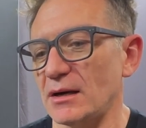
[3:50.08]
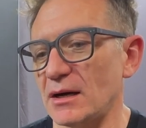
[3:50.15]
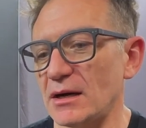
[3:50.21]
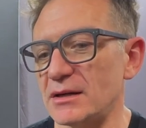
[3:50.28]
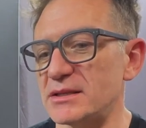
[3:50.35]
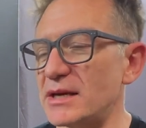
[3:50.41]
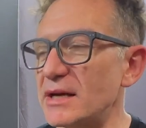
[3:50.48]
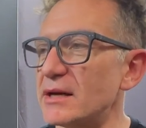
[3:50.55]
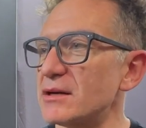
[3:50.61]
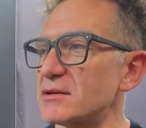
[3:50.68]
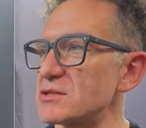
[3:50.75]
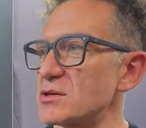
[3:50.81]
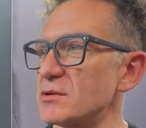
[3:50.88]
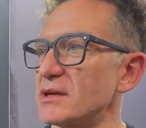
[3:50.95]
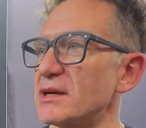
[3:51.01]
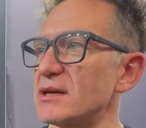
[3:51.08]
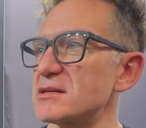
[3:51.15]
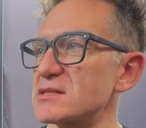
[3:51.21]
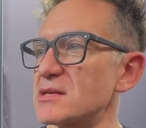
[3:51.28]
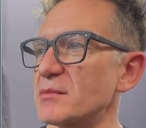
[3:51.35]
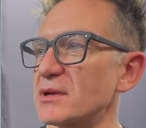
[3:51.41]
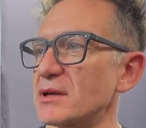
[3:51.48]
a year, 2 years,
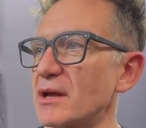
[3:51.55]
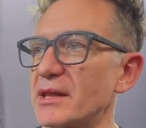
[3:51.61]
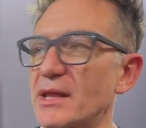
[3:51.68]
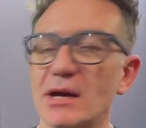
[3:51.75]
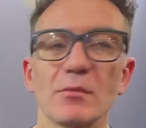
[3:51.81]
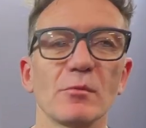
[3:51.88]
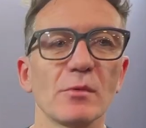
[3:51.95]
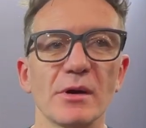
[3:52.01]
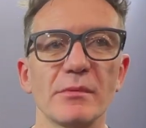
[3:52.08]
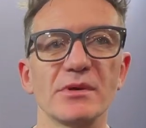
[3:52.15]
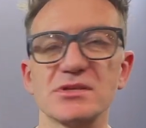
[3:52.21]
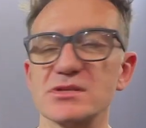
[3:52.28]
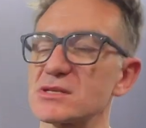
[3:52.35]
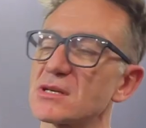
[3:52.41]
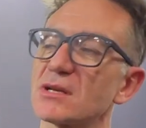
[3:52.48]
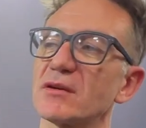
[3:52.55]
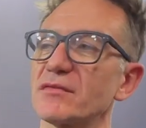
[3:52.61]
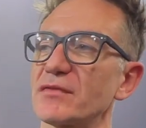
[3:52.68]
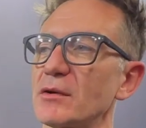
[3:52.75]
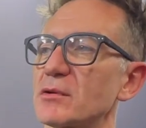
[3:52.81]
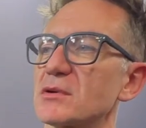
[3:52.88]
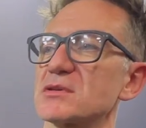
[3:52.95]
something like that, where we're just going to
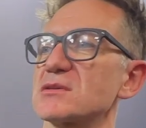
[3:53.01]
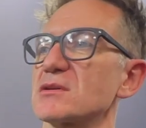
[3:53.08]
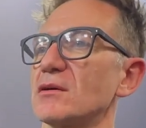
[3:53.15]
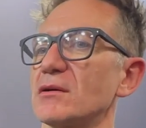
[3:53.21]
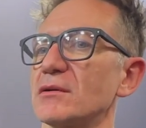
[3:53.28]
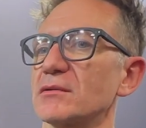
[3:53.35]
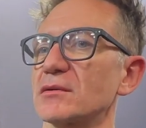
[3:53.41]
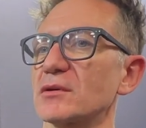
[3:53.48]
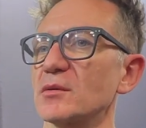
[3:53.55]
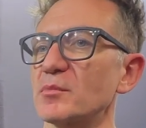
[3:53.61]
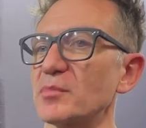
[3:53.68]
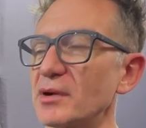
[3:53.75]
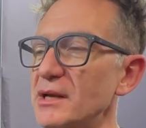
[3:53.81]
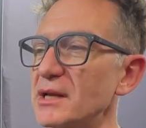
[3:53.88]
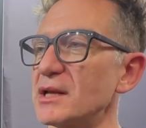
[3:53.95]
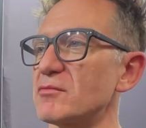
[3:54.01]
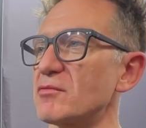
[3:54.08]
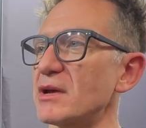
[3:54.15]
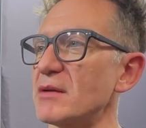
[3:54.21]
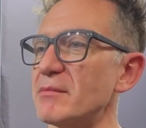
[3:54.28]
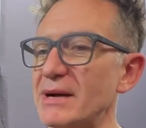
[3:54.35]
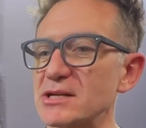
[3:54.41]
focus on completely
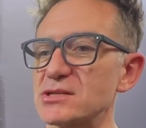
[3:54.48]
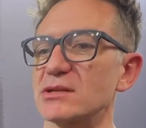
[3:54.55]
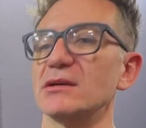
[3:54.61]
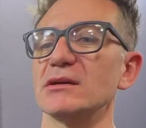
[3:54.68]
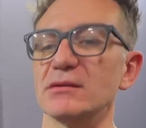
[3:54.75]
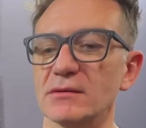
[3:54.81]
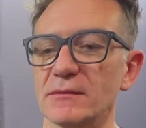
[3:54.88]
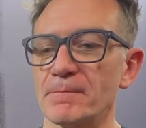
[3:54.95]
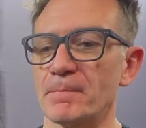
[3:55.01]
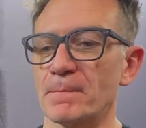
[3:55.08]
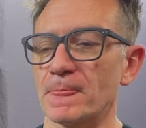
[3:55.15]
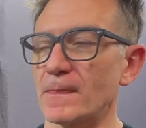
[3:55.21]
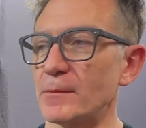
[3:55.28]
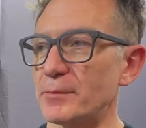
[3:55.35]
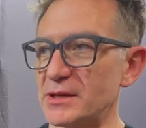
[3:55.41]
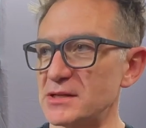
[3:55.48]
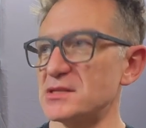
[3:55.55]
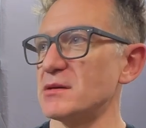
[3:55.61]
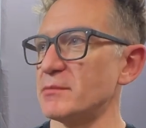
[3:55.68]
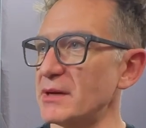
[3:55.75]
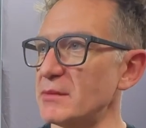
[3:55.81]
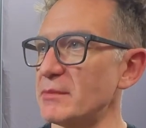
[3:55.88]
reimagining the
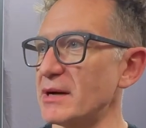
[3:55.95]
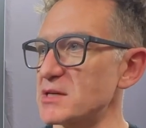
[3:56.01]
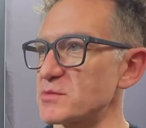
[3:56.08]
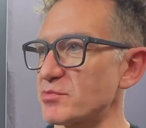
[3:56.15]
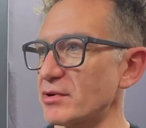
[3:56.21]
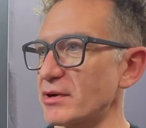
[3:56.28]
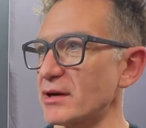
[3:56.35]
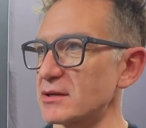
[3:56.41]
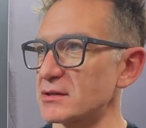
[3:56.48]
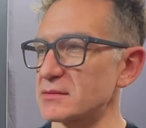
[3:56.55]
PCB-based product.